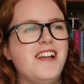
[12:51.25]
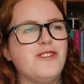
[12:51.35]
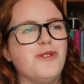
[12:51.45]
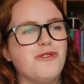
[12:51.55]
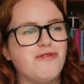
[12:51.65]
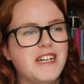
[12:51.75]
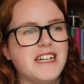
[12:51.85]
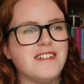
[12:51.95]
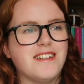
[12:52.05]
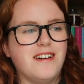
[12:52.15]
So it was really
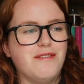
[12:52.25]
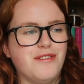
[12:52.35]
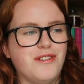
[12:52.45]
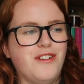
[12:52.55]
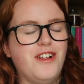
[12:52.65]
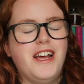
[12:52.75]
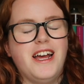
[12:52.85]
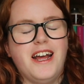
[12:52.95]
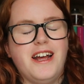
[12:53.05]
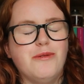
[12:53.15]
insightful,
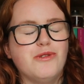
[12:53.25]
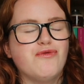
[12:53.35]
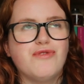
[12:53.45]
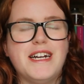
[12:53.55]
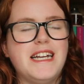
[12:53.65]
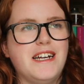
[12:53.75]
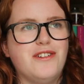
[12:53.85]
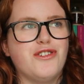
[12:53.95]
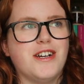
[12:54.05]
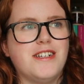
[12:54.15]
it was really
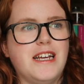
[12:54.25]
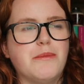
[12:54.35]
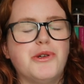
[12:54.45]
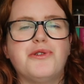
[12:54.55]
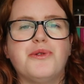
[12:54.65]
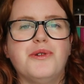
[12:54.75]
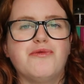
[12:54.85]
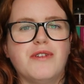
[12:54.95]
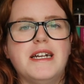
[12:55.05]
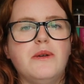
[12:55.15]
interesting, but also it
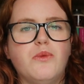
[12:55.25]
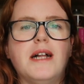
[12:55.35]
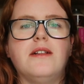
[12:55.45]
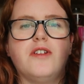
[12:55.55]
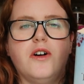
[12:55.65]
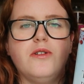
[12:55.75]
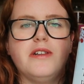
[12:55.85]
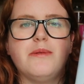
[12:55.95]
was really well told.